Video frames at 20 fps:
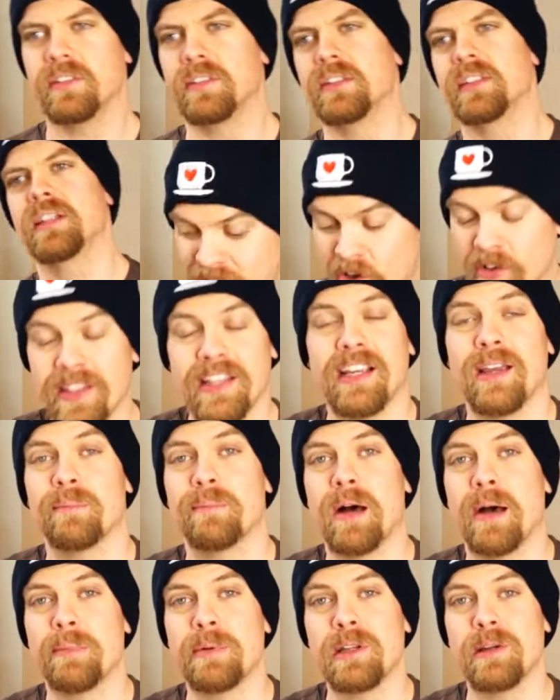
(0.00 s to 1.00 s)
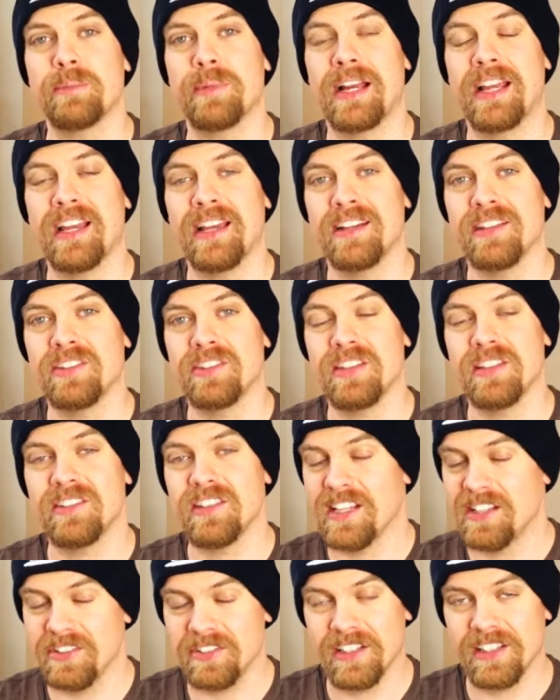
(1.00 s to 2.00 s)
And all that kept popping in my head is
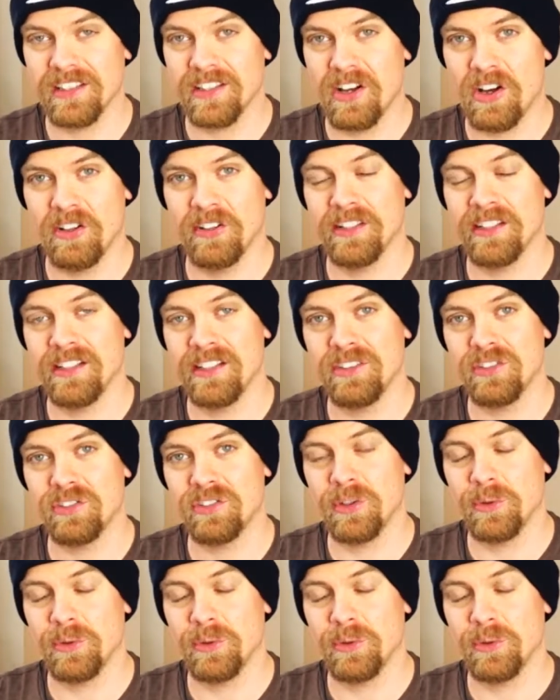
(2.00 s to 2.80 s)
it tastes like the holidays.